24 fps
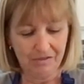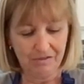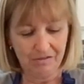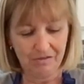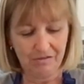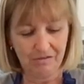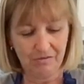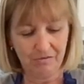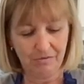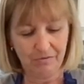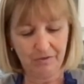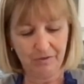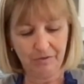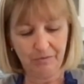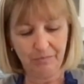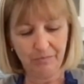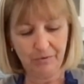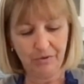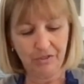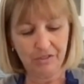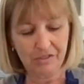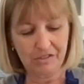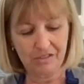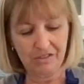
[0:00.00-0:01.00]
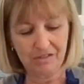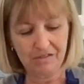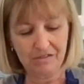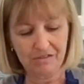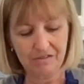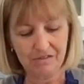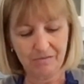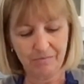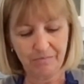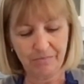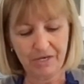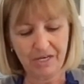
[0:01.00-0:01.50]
So So I'm going to put, this is
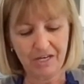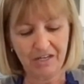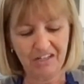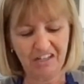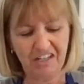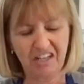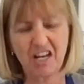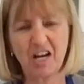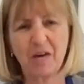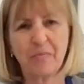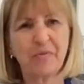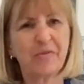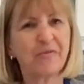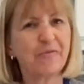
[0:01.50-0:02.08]
about a cup of